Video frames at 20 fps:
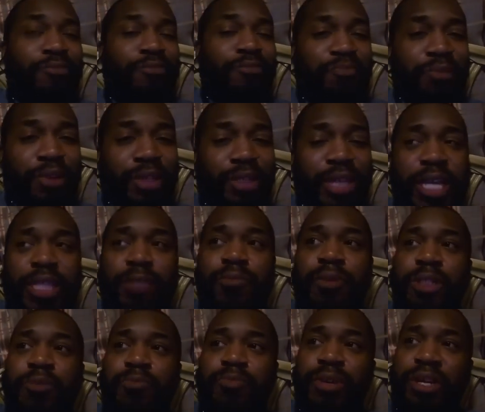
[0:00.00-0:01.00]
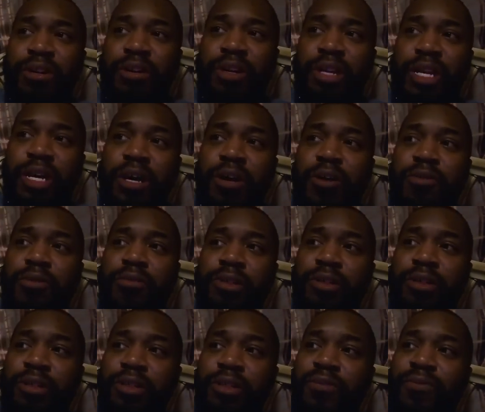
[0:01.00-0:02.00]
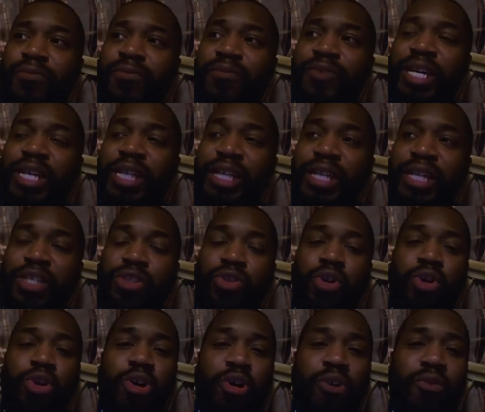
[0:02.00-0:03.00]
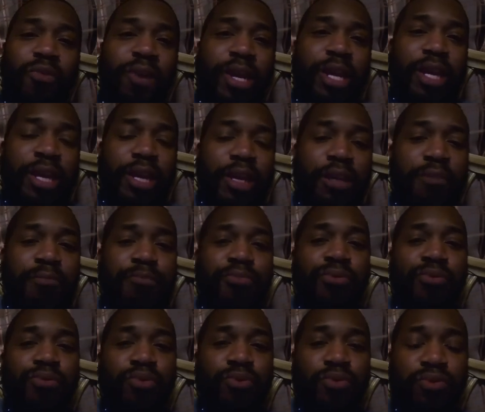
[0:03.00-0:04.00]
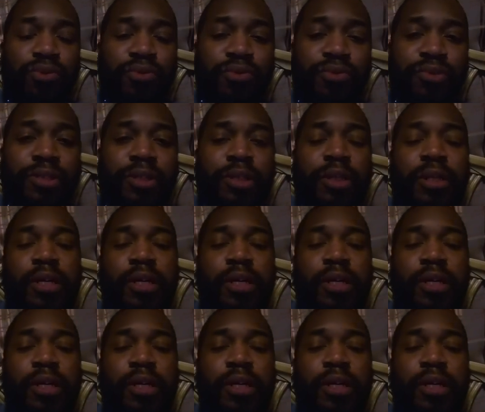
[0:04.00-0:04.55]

But that's much better now. The feeling has already improved.